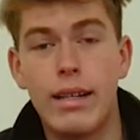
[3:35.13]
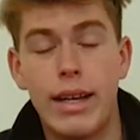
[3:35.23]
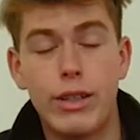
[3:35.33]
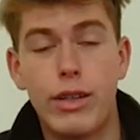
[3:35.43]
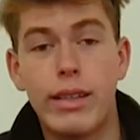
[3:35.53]

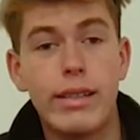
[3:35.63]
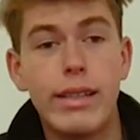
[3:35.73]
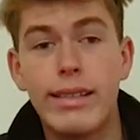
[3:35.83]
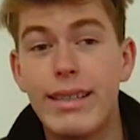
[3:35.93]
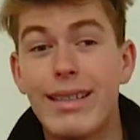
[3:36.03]
as you can see,
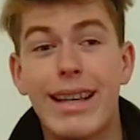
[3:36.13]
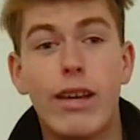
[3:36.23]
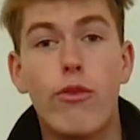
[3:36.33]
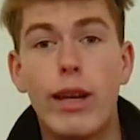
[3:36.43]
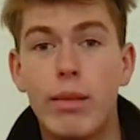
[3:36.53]
this is
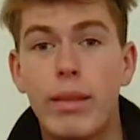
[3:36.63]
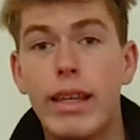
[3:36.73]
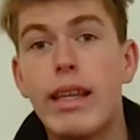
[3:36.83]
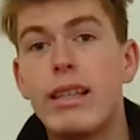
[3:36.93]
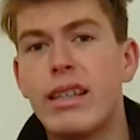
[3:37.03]
incredibly
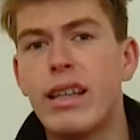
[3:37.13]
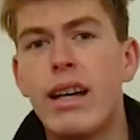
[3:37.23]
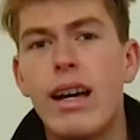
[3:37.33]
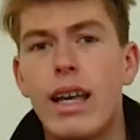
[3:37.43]
easy.